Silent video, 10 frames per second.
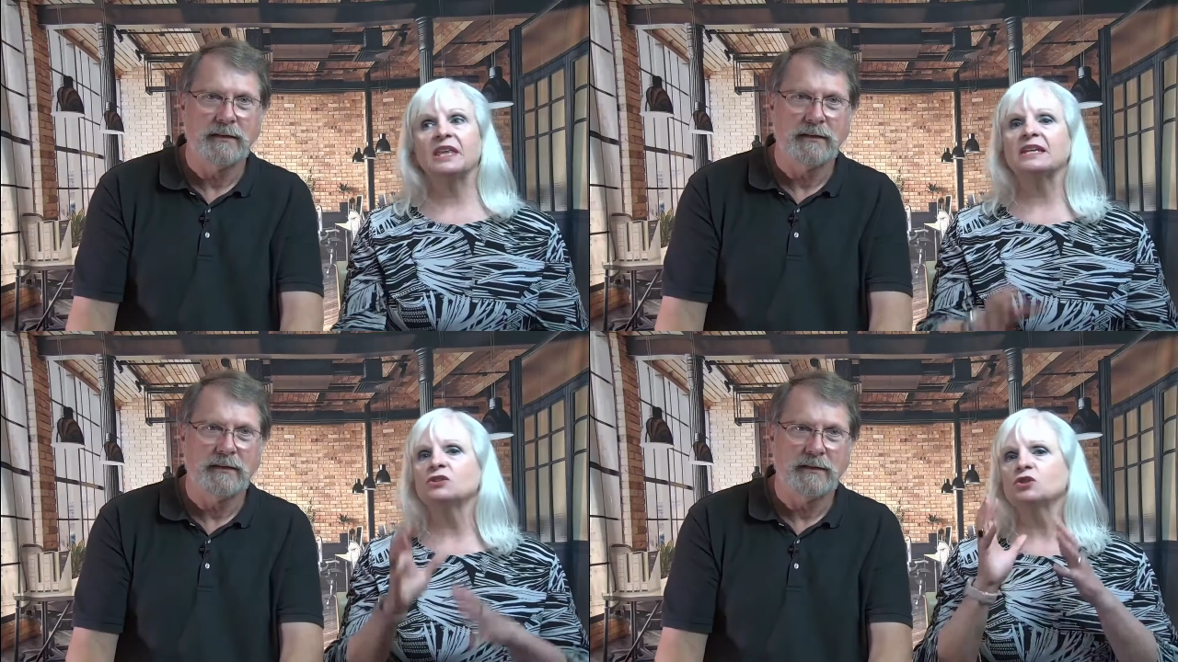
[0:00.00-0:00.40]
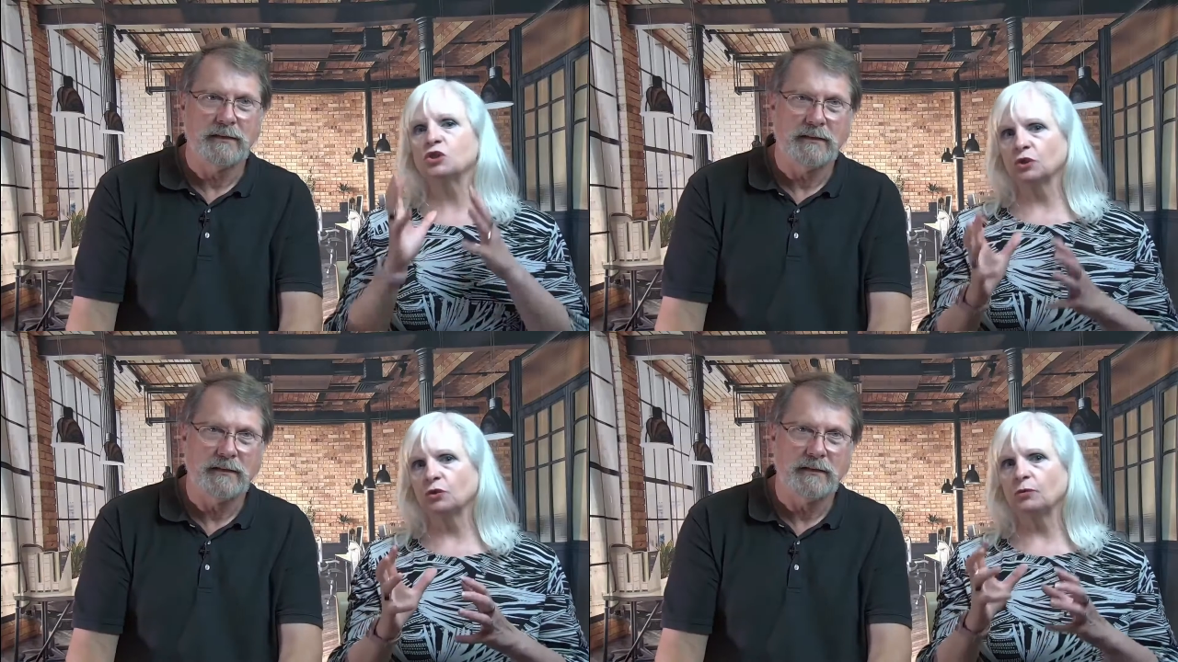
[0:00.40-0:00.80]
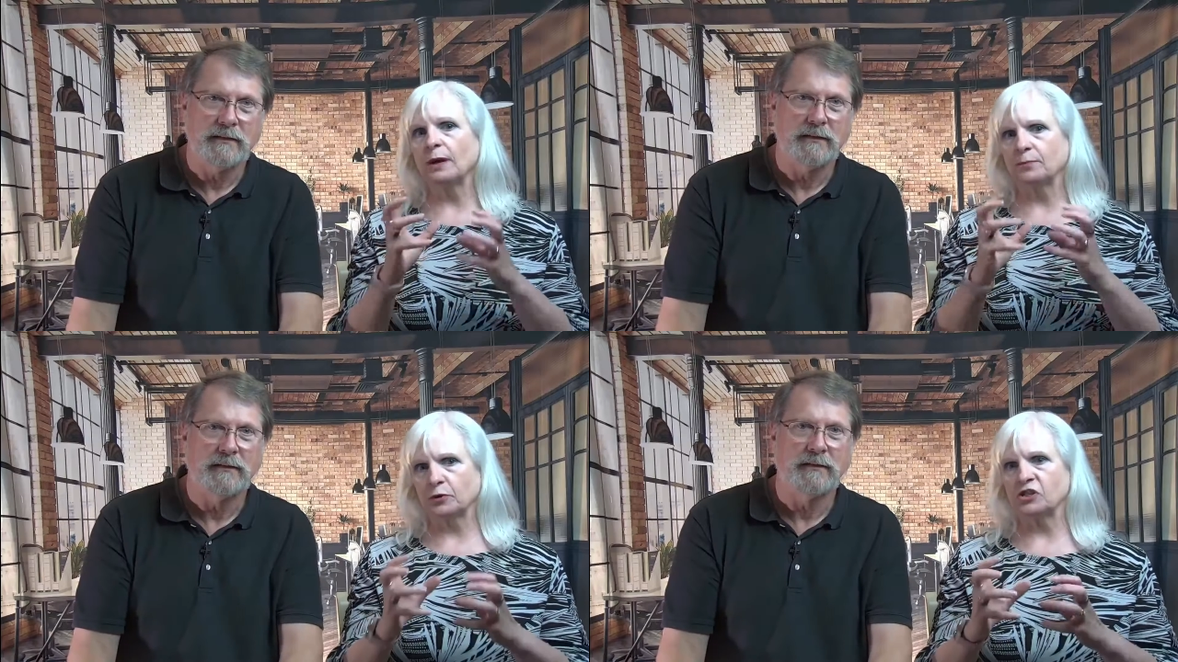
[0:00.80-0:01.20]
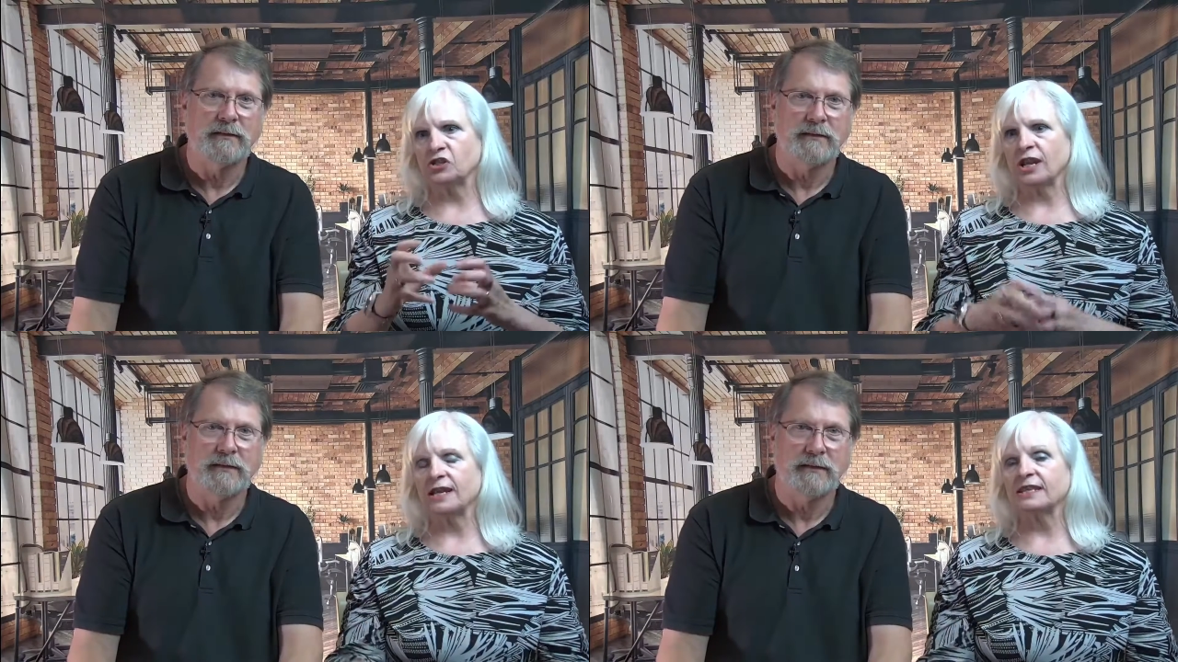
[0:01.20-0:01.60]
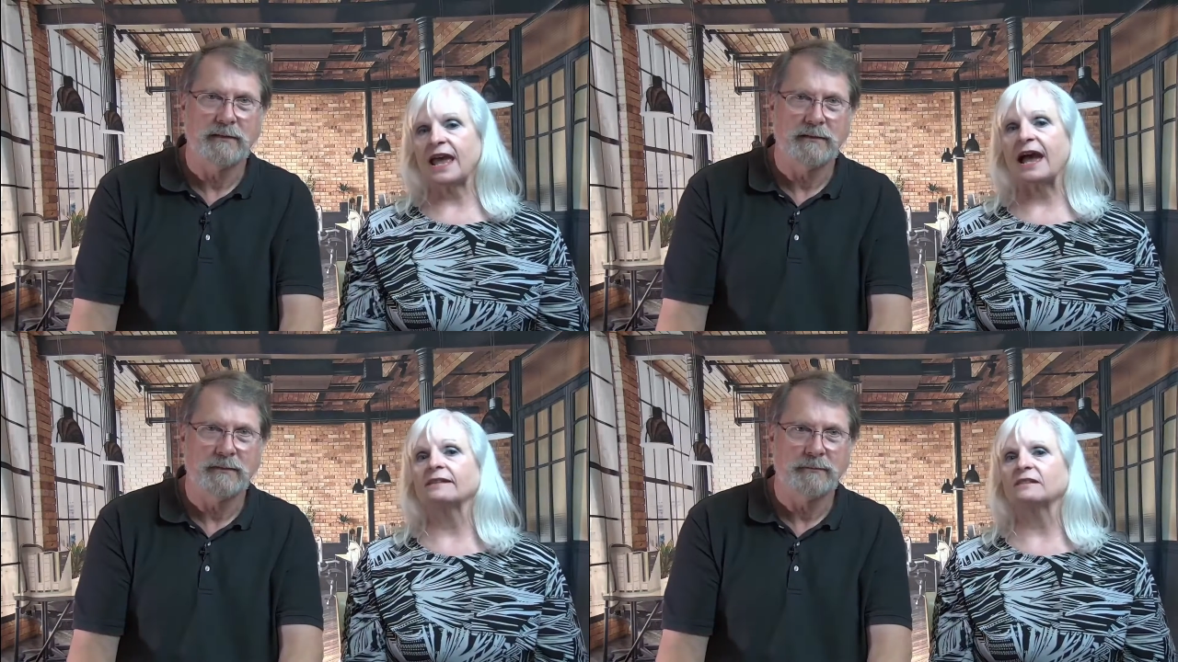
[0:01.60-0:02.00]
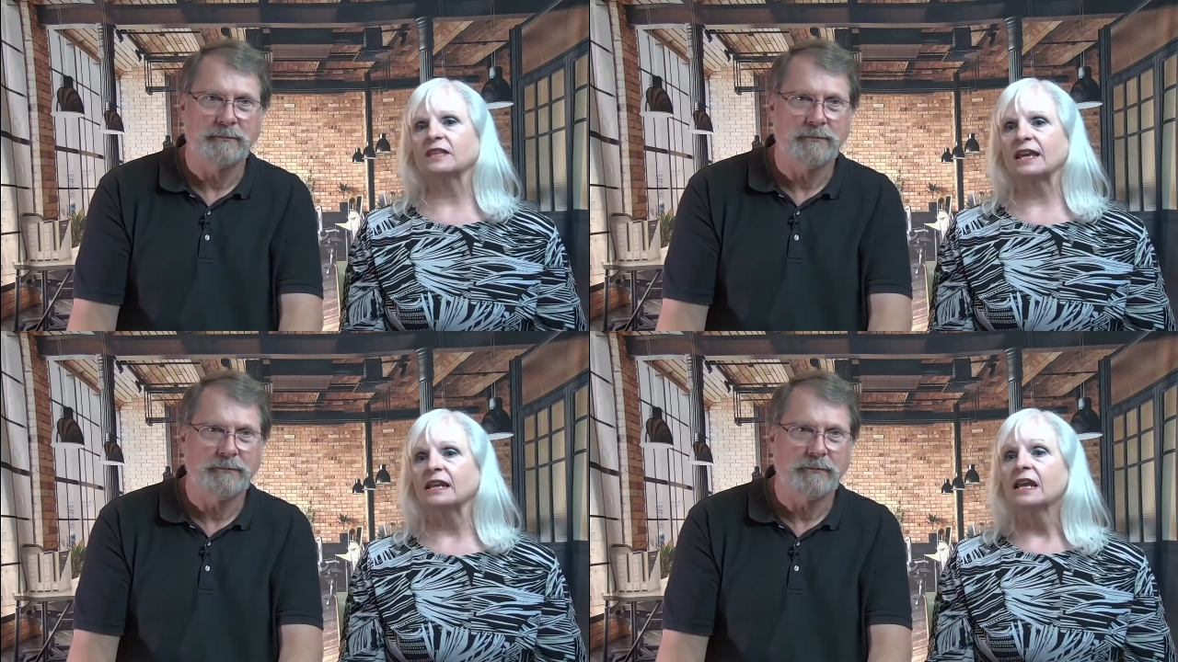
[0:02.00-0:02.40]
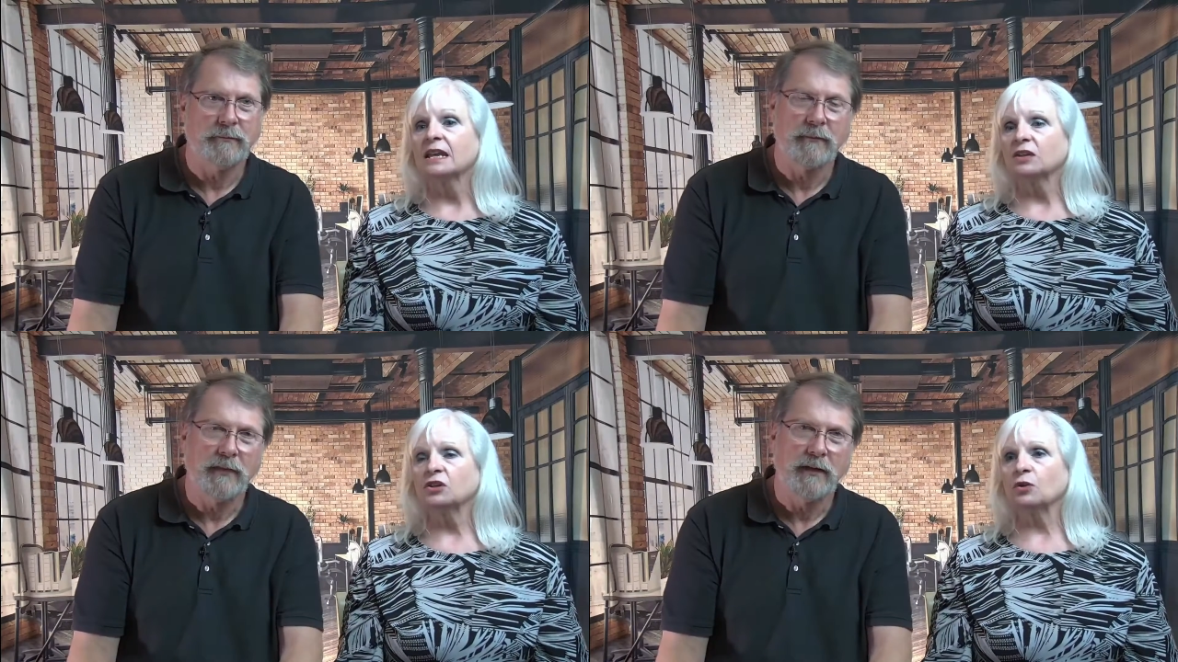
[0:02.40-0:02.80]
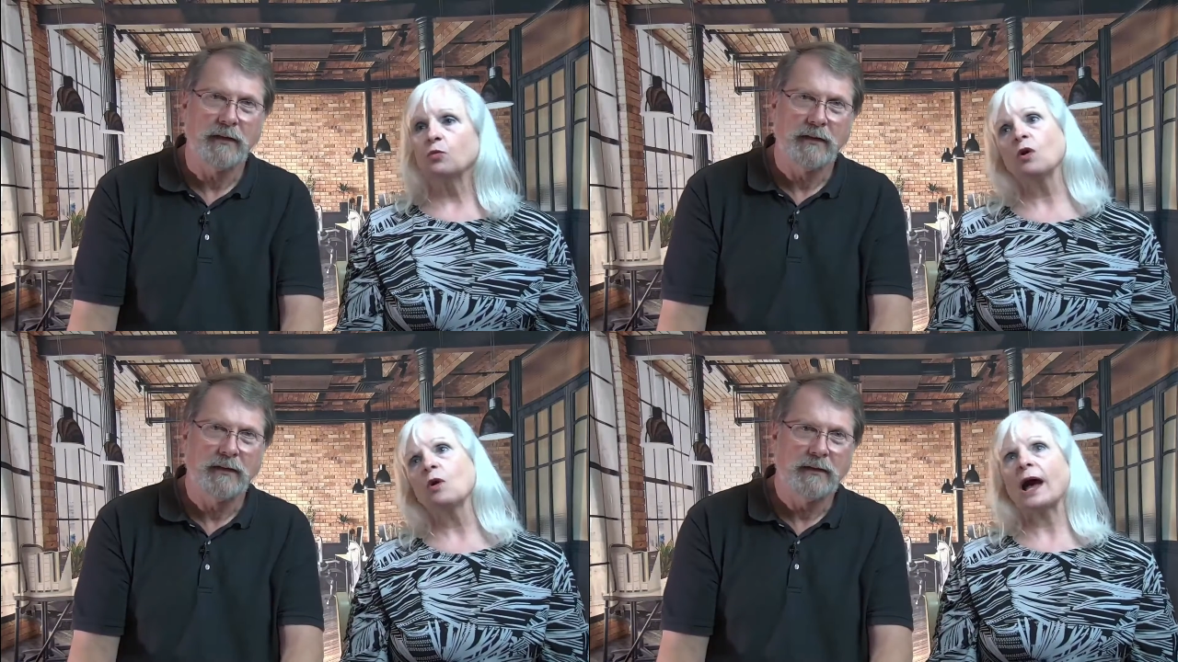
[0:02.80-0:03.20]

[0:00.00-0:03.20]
Speaker 1: they do appreciate that that you know, well,